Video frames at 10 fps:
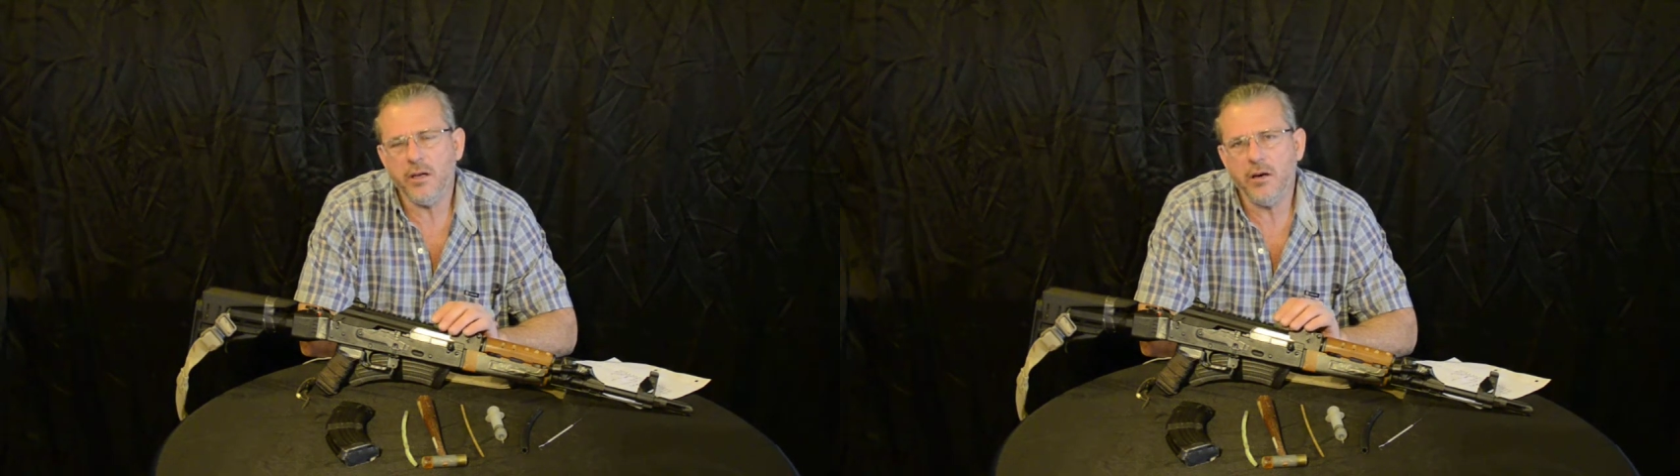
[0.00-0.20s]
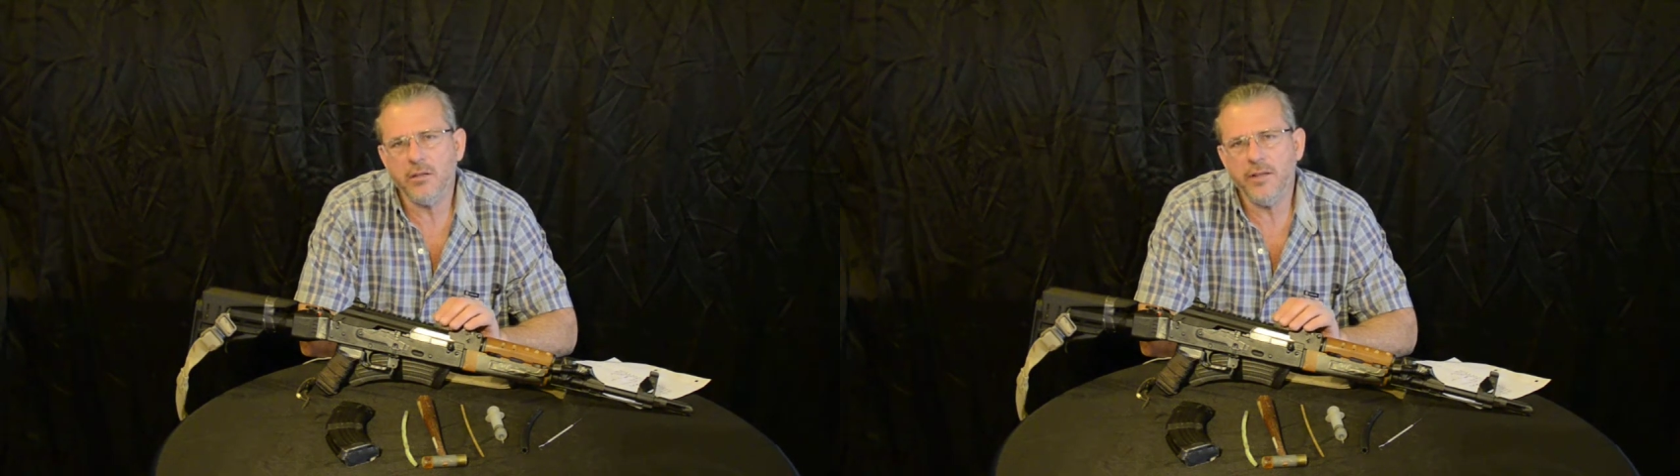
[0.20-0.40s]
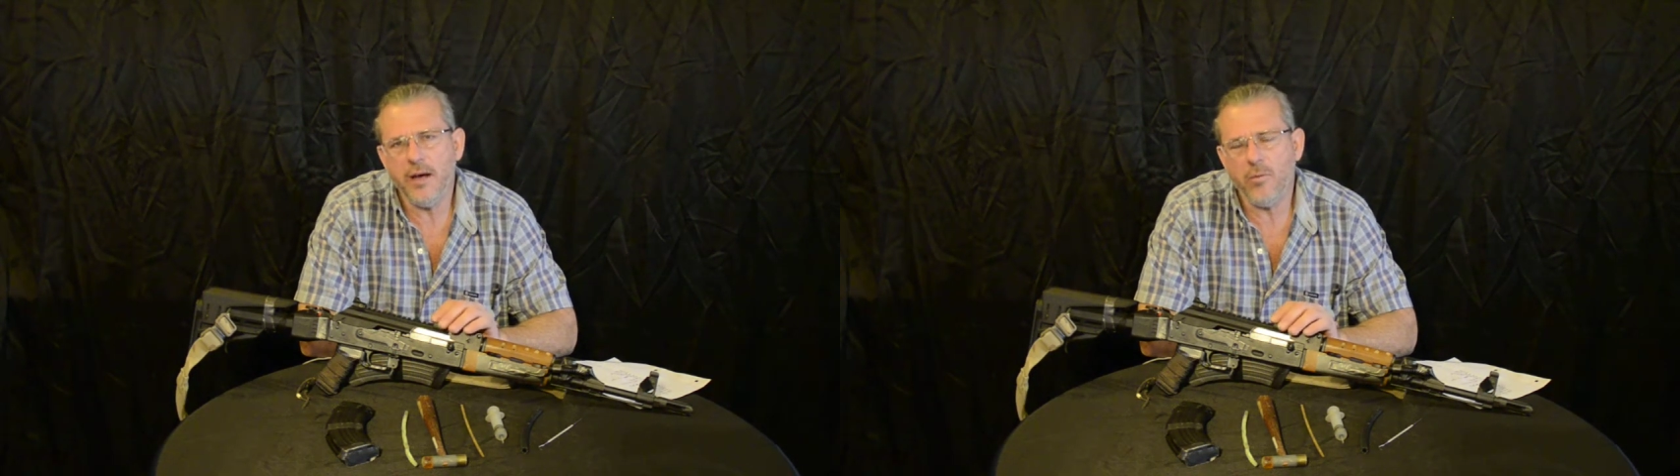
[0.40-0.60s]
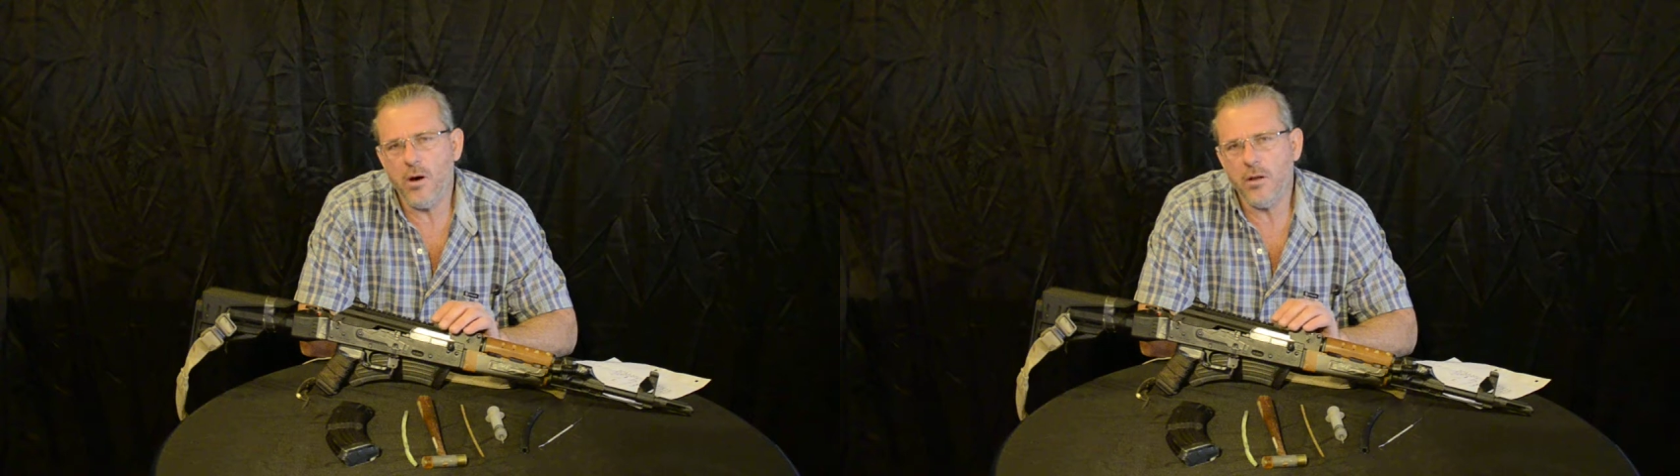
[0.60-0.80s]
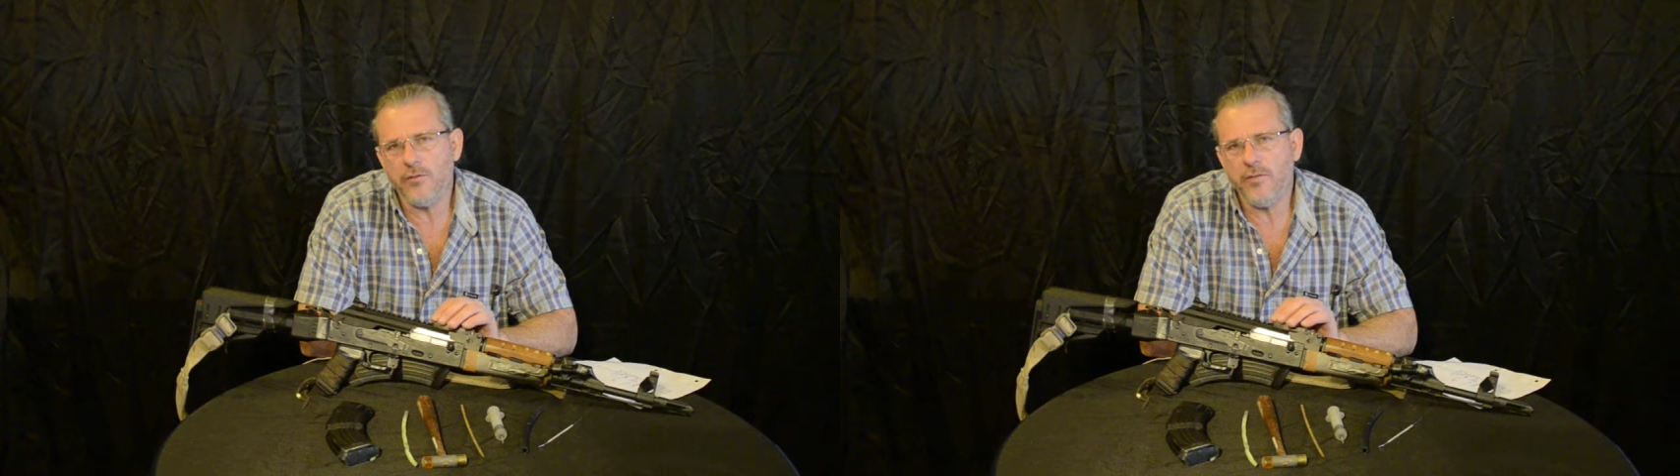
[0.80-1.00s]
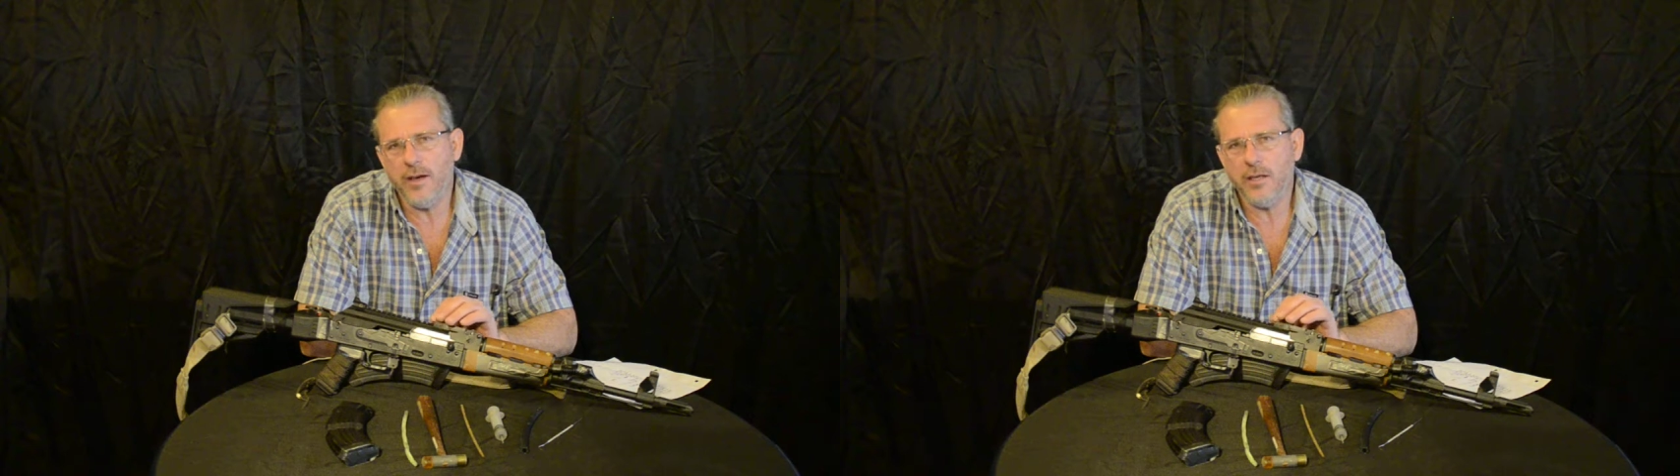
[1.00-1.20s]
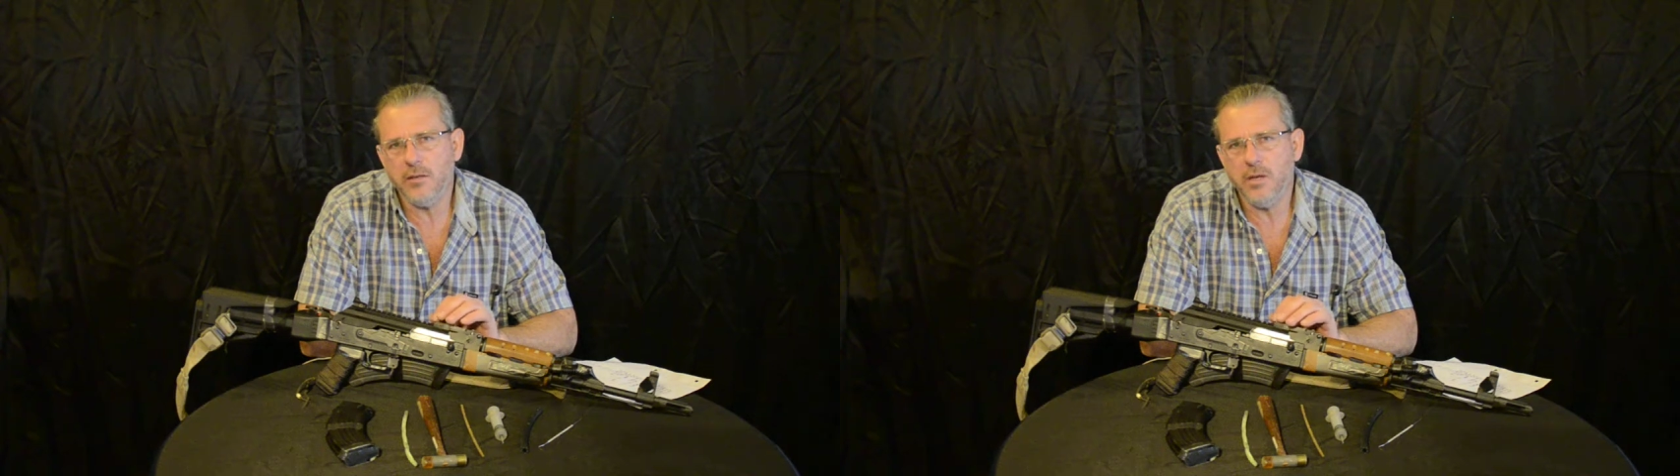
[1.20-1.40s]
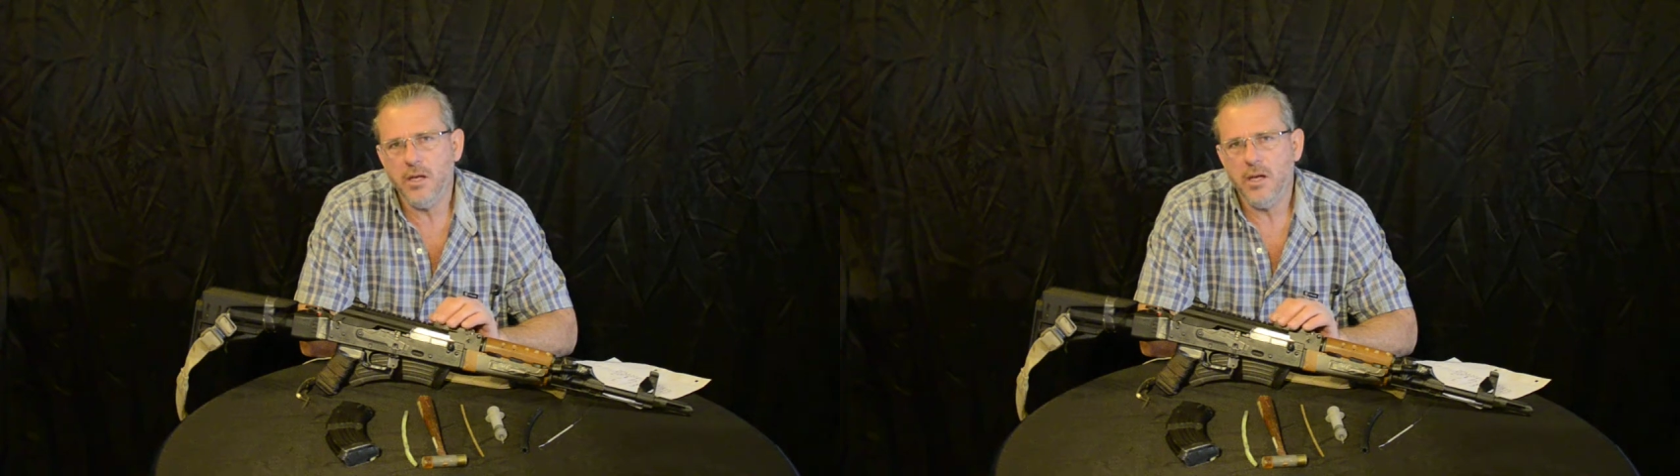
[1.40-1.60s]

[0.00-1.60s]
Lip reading: on that Wall of Fame,